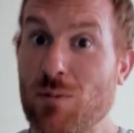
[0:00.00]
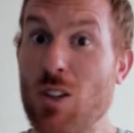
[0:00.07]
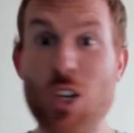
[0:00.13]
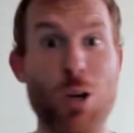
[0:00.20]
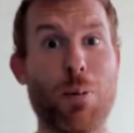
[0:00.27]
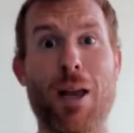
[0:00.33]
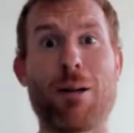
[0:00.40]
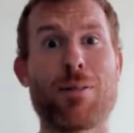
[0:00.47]

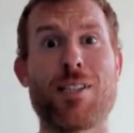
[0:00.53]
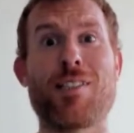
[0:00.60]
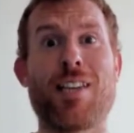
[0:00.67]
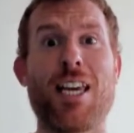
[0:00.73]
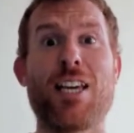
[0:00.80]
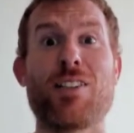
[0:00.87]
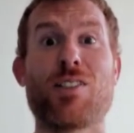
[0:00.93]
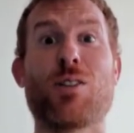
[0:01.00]
You'll be able to see
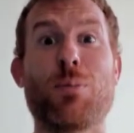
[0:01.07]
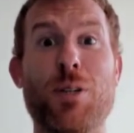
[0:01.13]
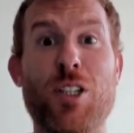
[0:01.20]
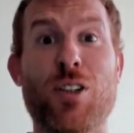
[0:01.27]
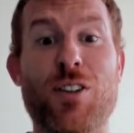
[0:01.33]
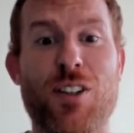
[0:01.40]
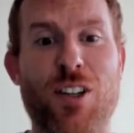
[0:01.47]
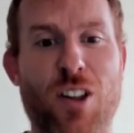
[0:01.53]
because there'll be
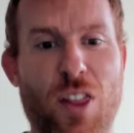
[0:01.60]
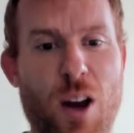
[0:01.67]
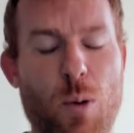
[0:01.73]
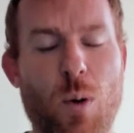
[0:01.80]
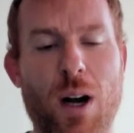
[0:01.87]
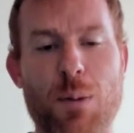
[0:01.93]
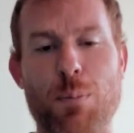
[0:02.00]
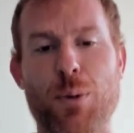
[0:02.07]
nothing on their
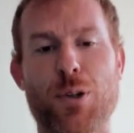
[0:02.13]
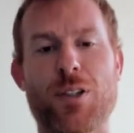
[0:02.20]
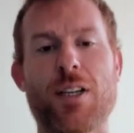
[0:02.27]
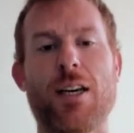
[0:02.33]
whiteboard.